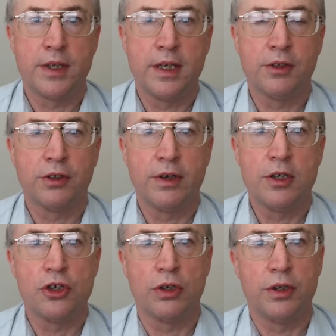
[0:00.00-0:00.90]
Take a
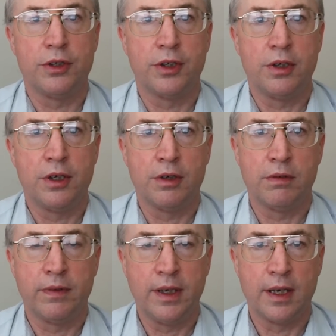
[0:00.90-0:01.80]
screenshot so you
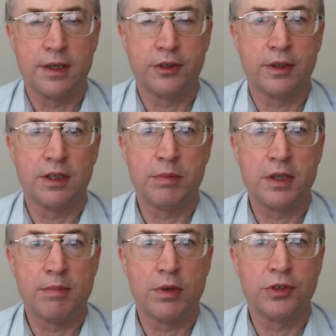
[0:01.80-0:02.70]
don't forget. It's going to be
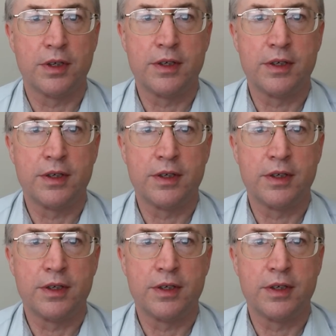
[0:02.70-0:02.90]
the most